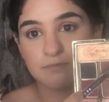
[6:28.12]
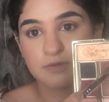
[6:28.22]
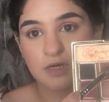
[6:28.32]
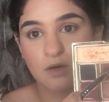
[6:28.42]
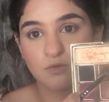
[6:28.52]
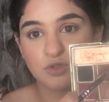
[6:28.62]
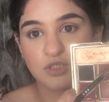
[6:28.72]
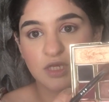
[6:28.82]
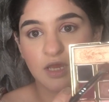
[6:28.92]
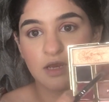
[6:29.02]
Brown
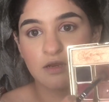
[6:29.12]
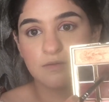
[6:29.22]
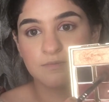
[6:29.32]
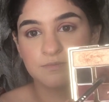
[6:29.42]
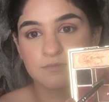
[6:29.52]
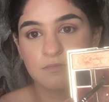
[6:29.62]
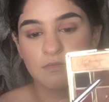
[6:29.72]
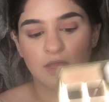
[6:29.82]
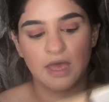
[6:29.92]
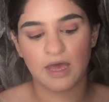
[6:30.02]
shade
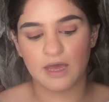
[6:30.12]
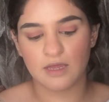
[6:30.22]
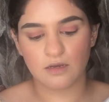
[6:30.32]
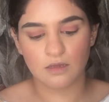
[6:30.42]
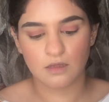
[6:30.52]
and